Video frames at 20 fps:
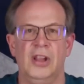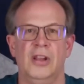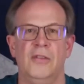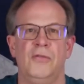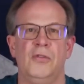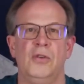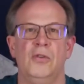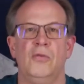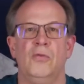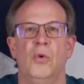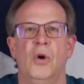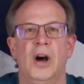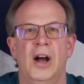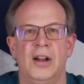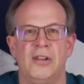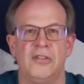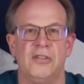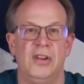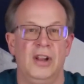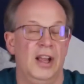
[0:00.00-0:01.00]
if you've
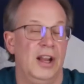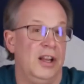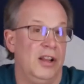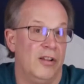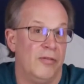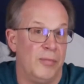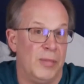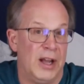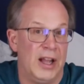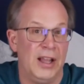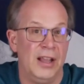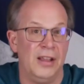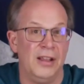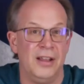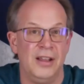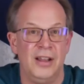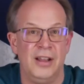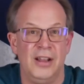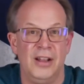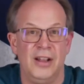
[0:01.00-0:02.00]
watched any of my
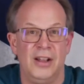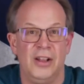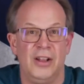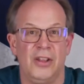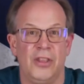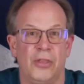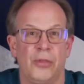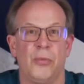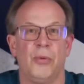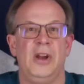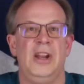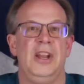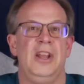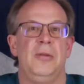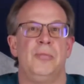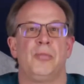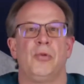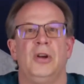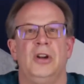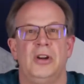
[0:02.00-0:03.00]

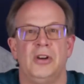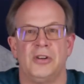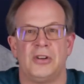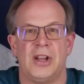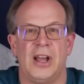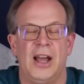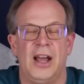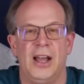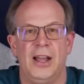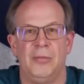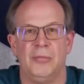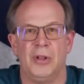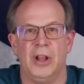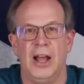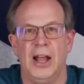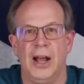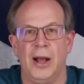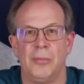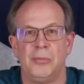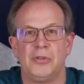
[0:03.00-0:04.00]
3D printer time
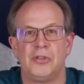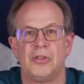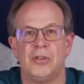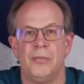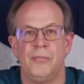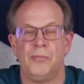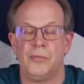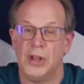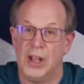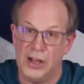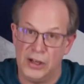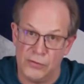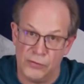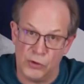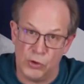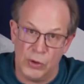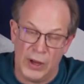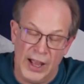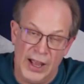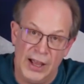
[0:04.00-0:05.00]
lapse, and if
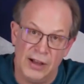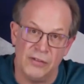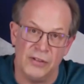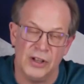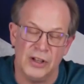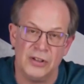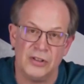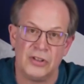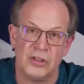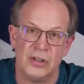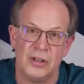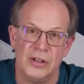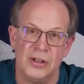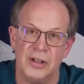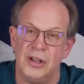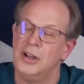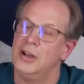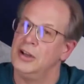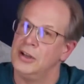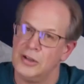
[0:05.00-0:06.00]
you haven't,
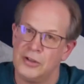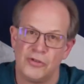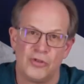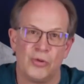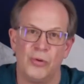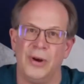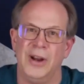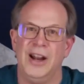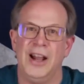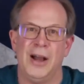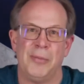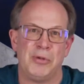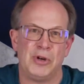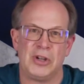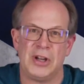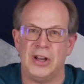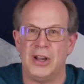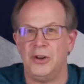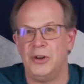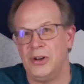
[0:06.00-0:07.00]
it's a great
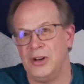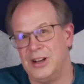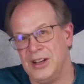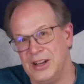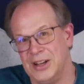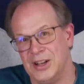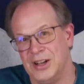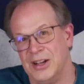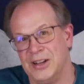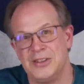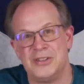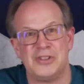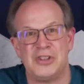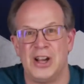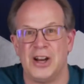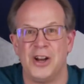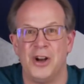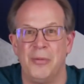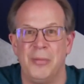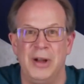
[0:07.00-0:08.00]
opportunity to
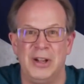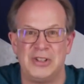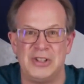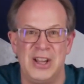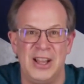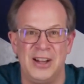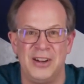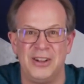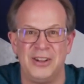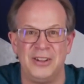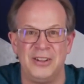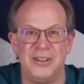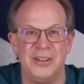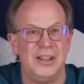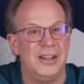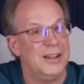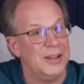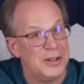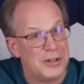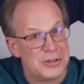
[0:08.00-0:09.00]
check out my channel,
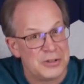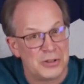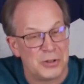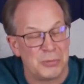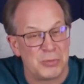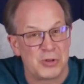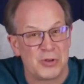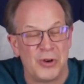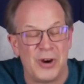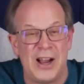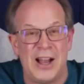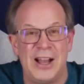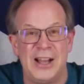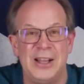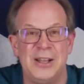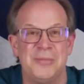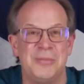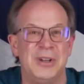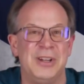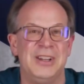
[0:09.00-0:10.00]

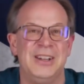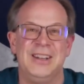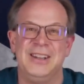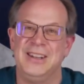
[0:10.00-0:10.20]
subscribe,